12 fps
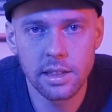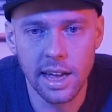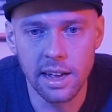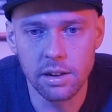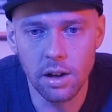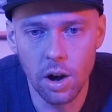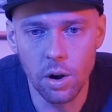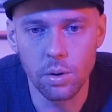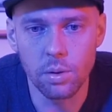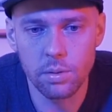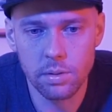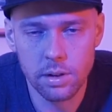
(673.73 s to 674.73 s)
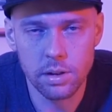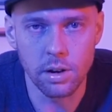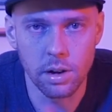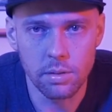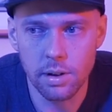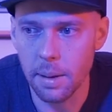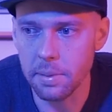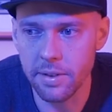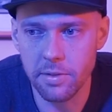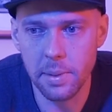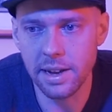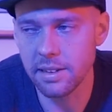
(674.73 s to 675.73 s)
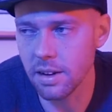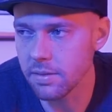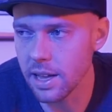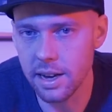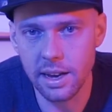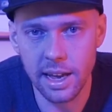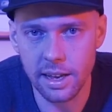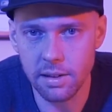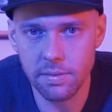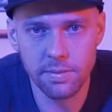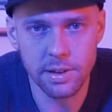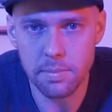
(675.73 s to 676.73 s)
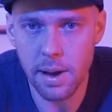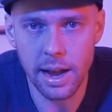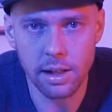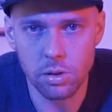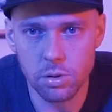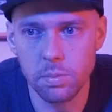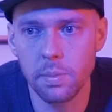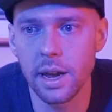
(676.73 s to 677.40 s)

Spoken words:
that, I'm giving myself that negative feedback loop,